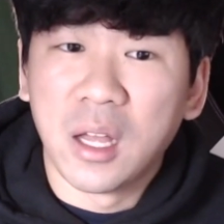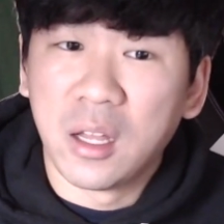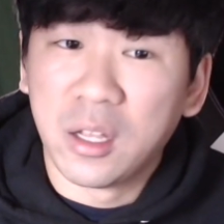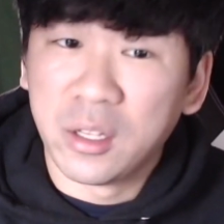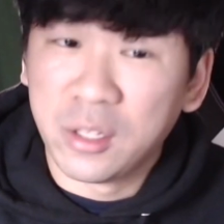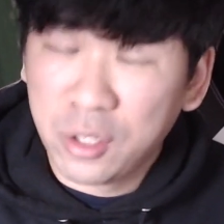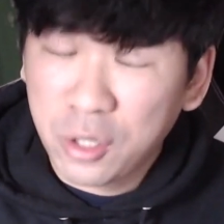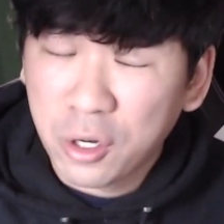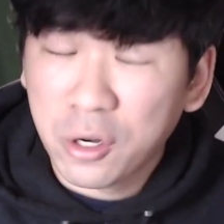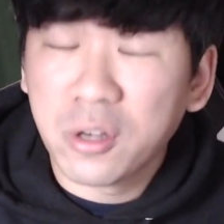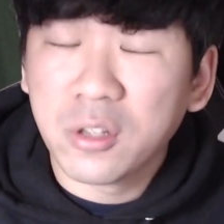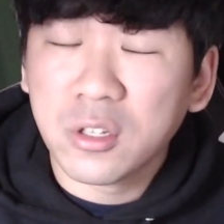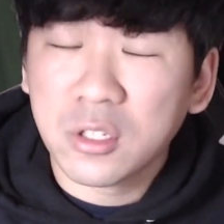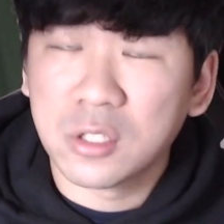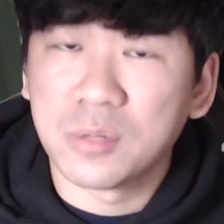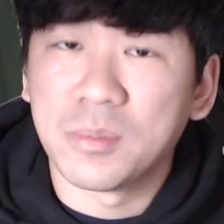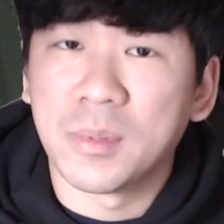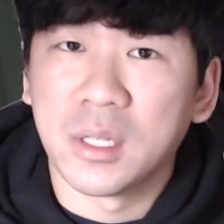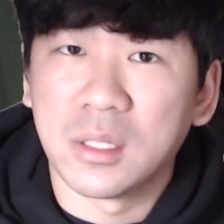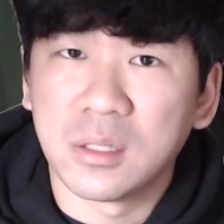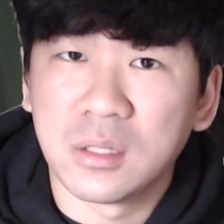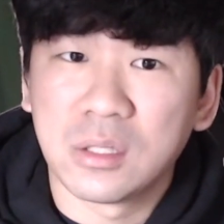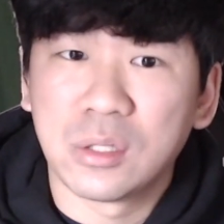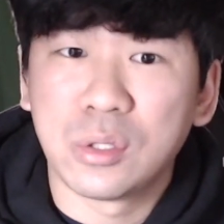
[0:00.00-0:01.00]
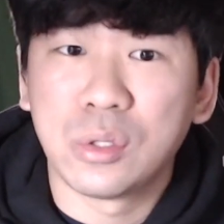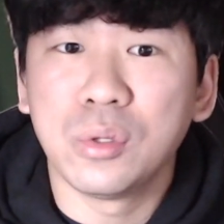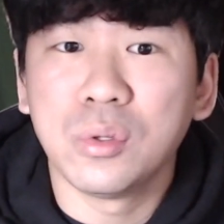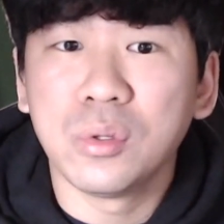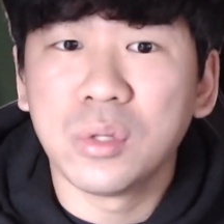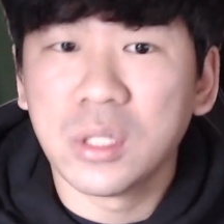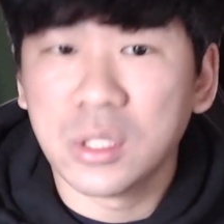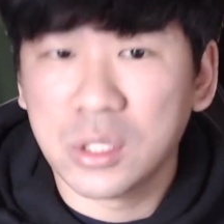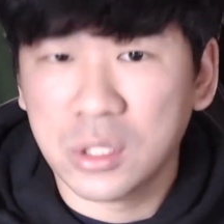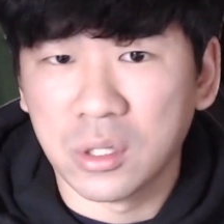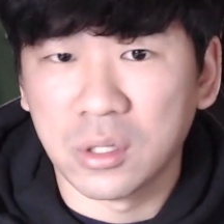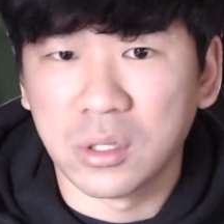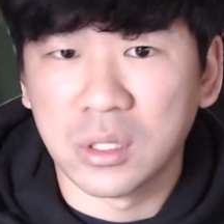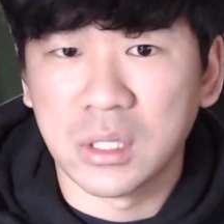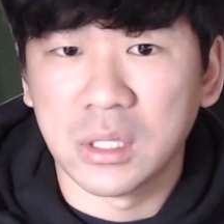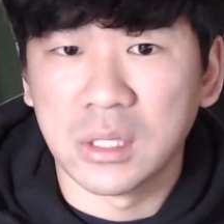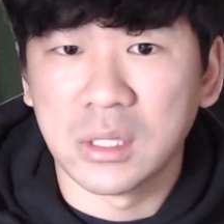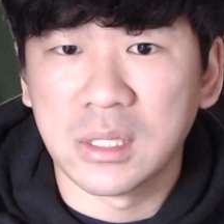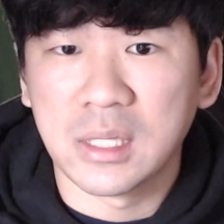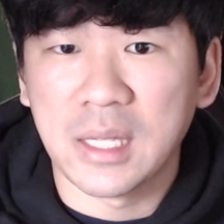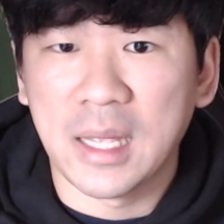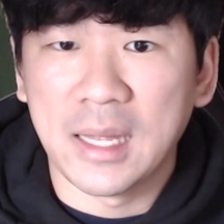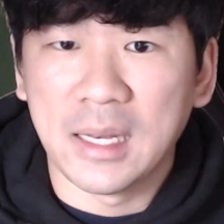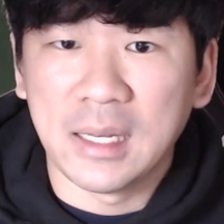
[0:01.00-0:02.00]
encouragement to the
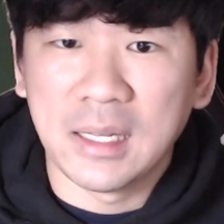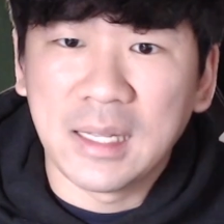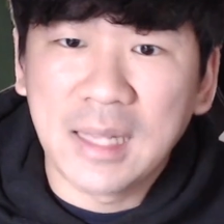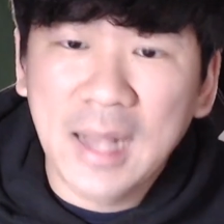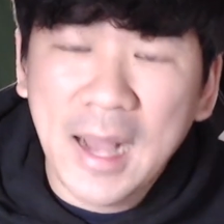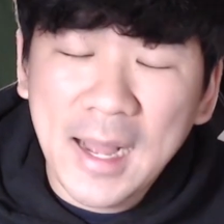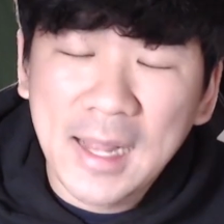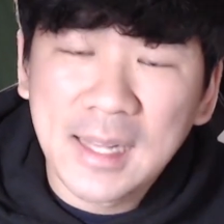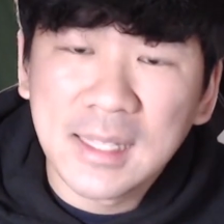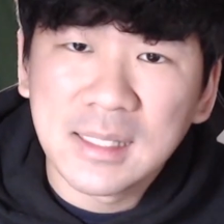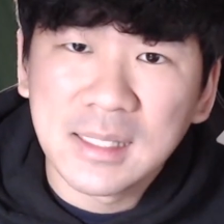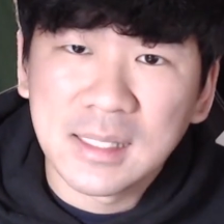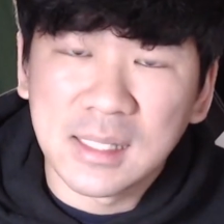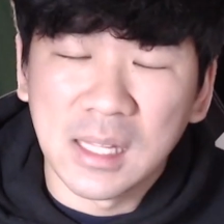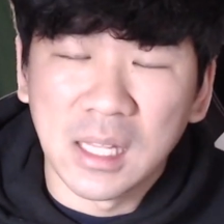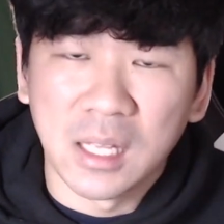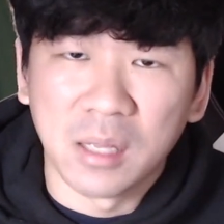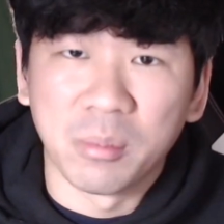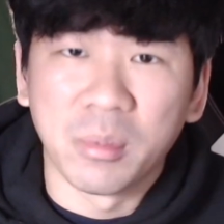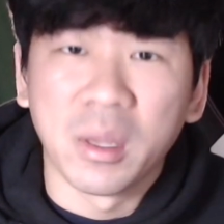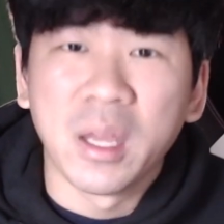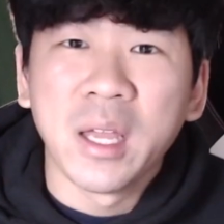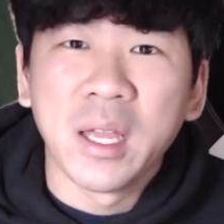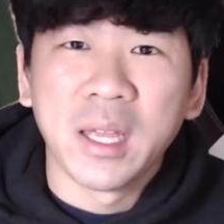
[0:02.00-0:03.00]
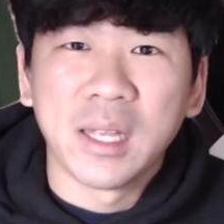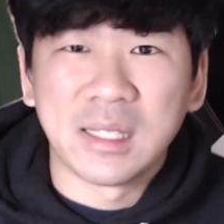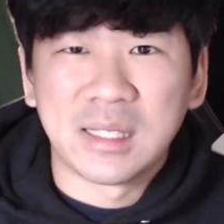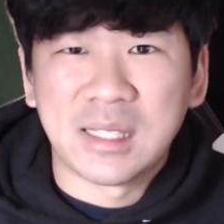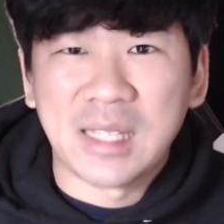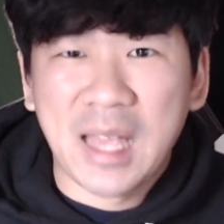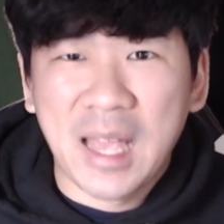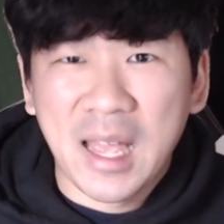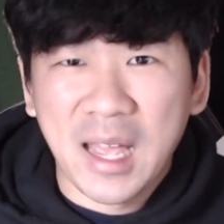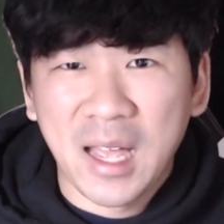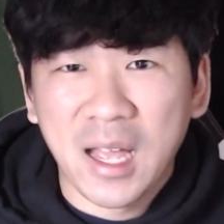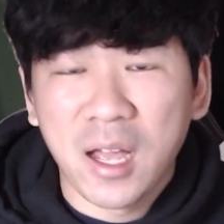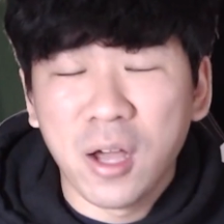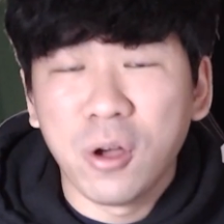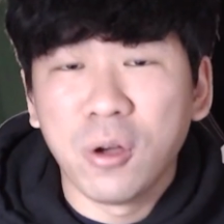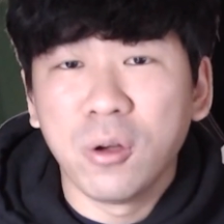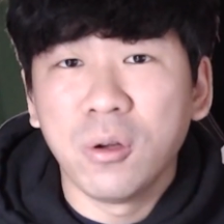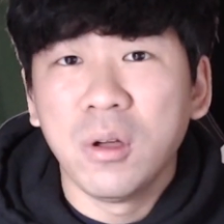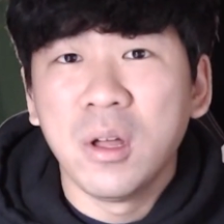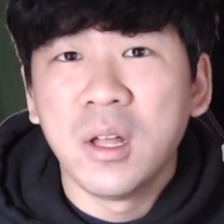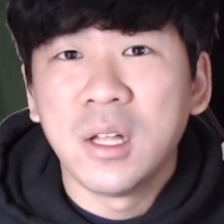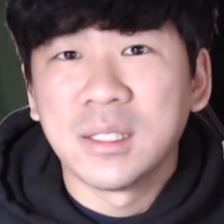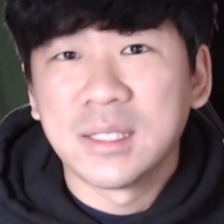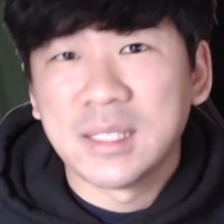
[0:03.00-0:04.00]
churches and guides them into
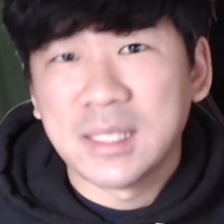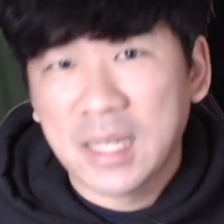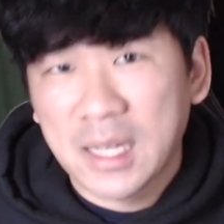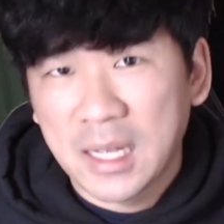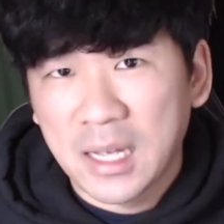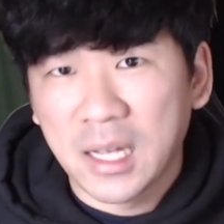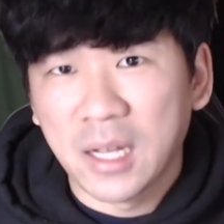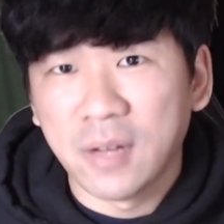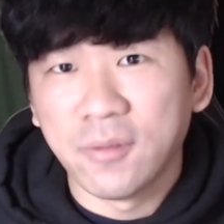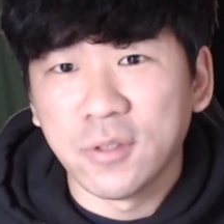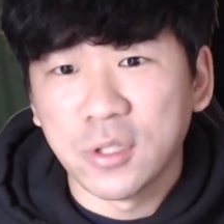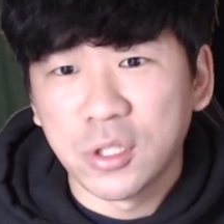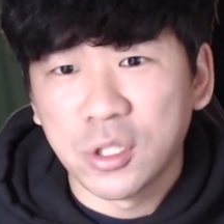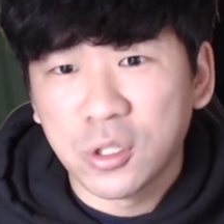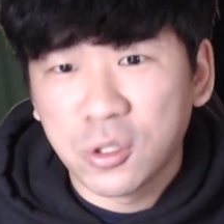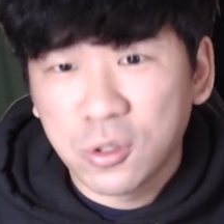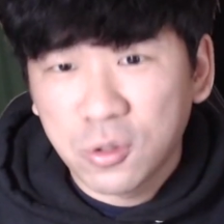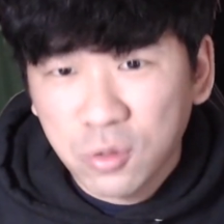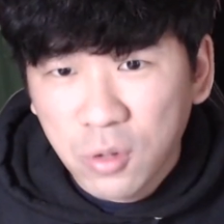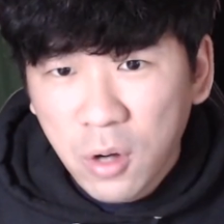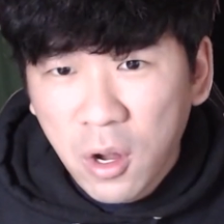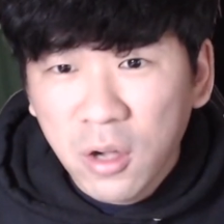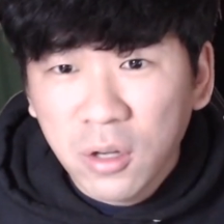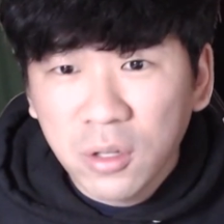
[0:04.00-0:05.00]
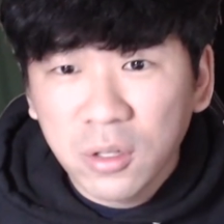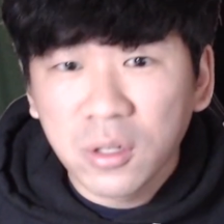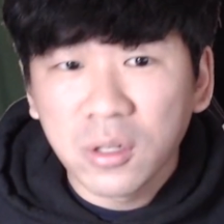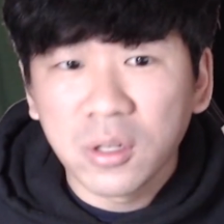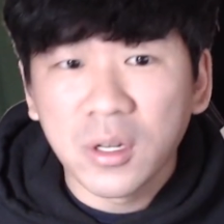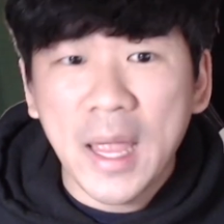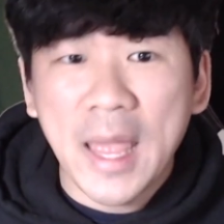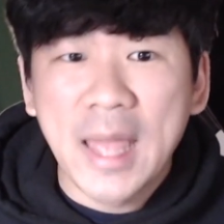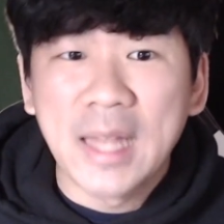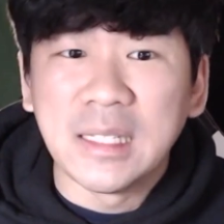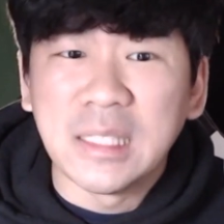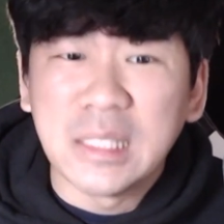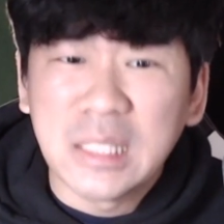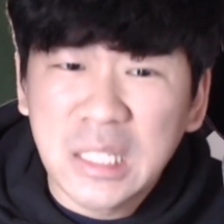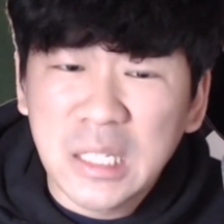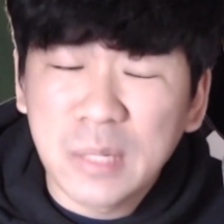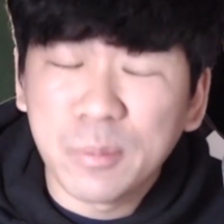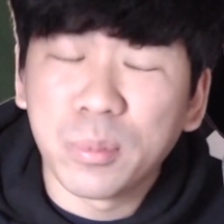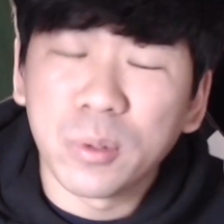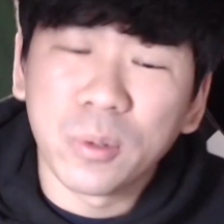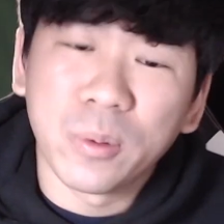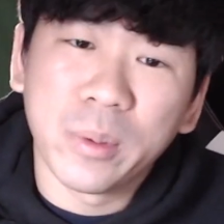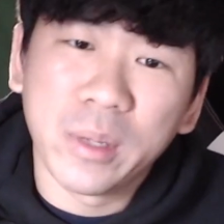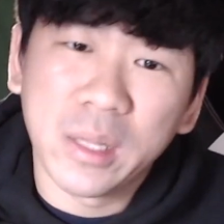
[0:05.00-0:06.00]
how to have a stronger and
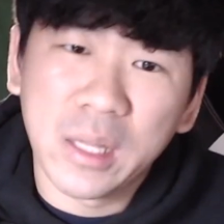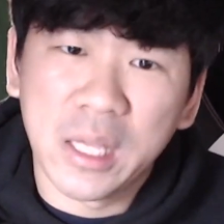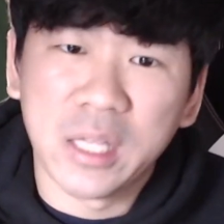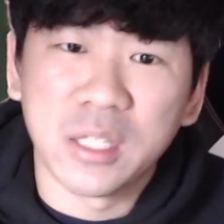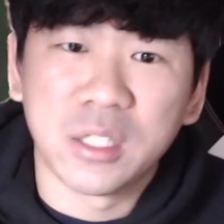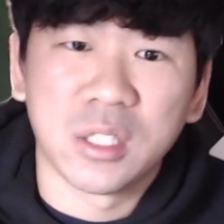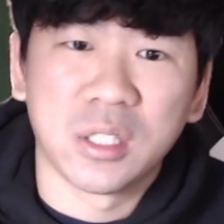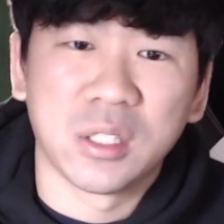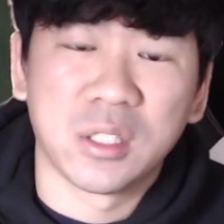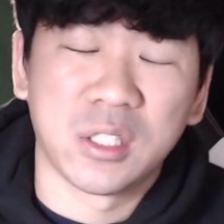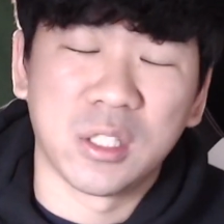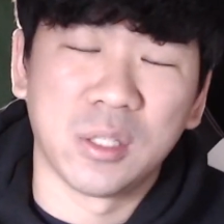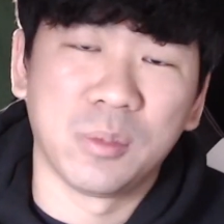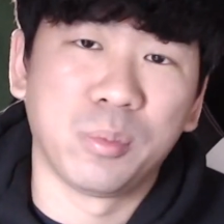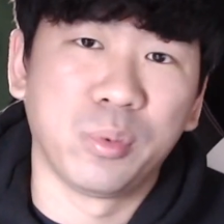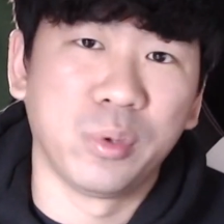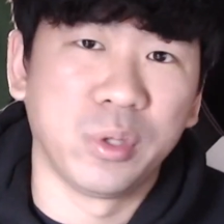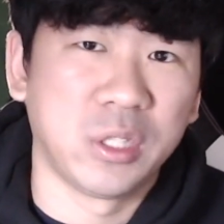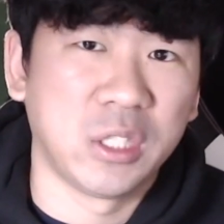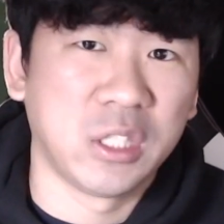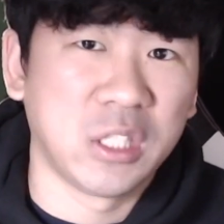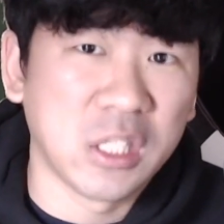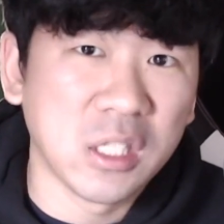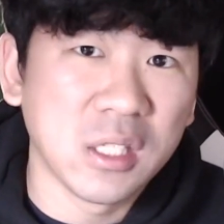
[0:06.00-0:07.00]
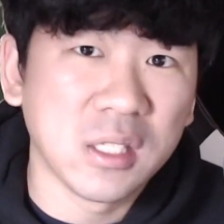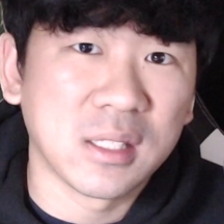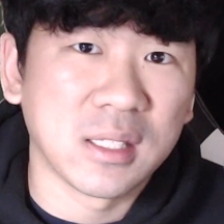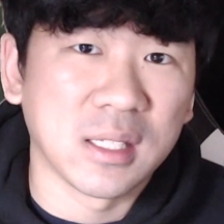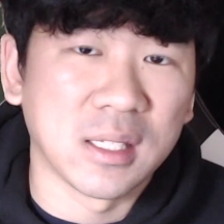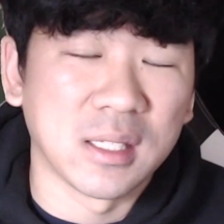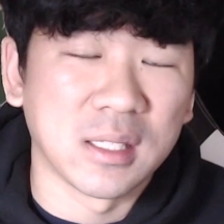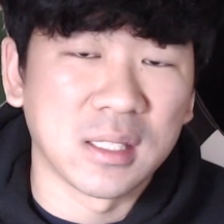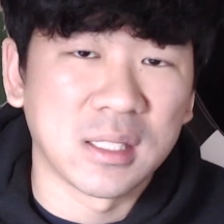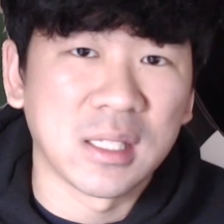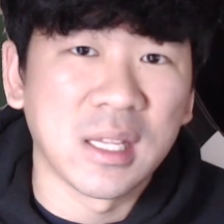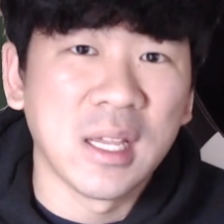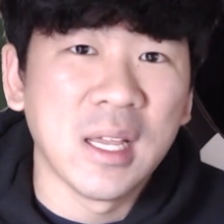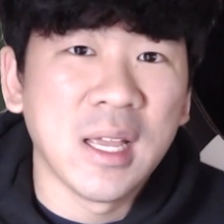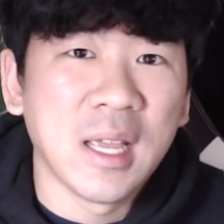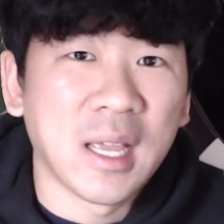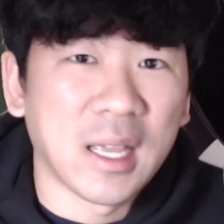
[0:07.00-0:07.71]
deeper relationship with Jesus,